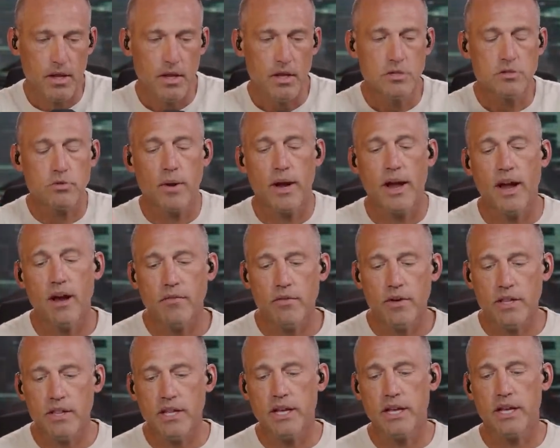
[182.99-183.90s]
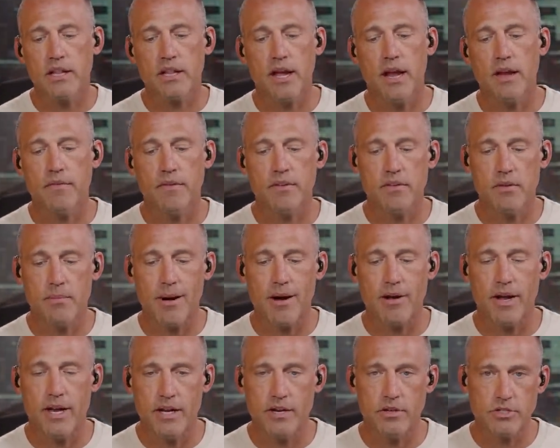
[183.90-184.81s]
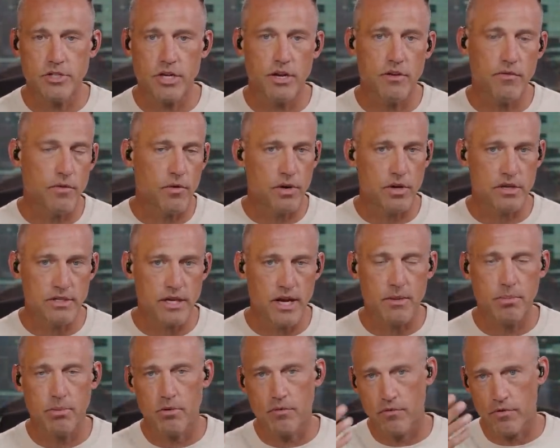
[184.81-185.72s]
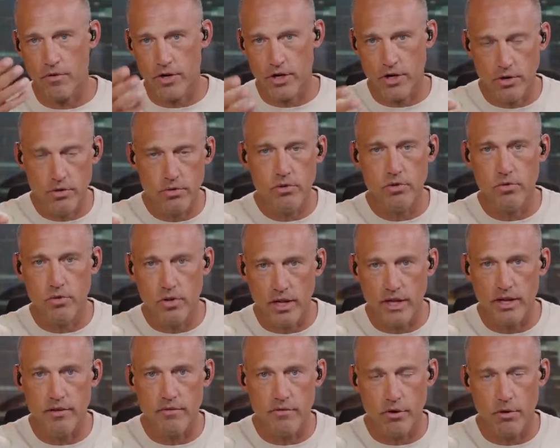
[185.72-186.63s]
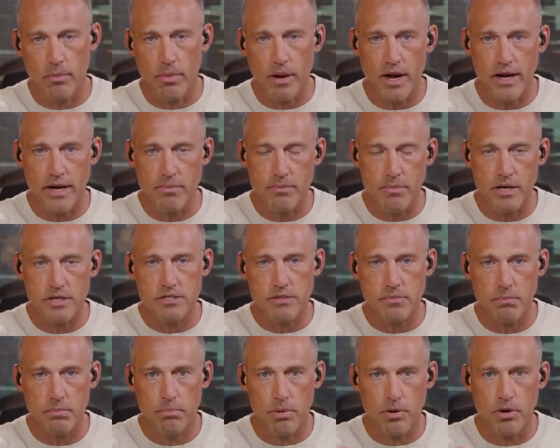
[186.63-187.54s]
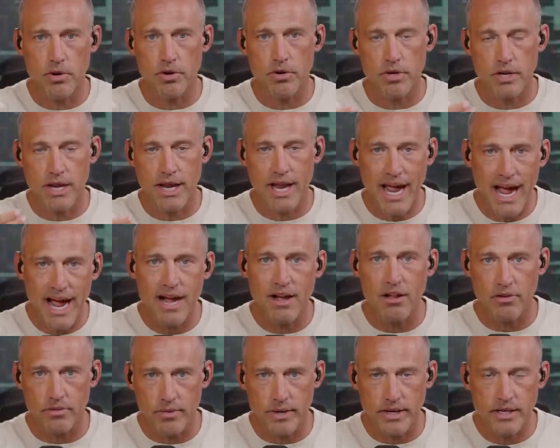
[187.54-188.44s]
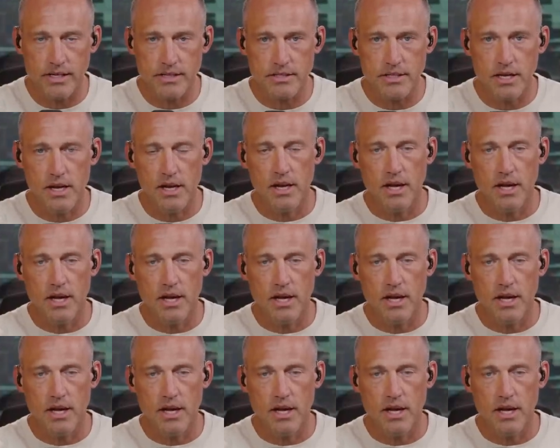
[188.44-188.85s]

So, everything in life is about energy. For example, for you to live, your body must burn calories.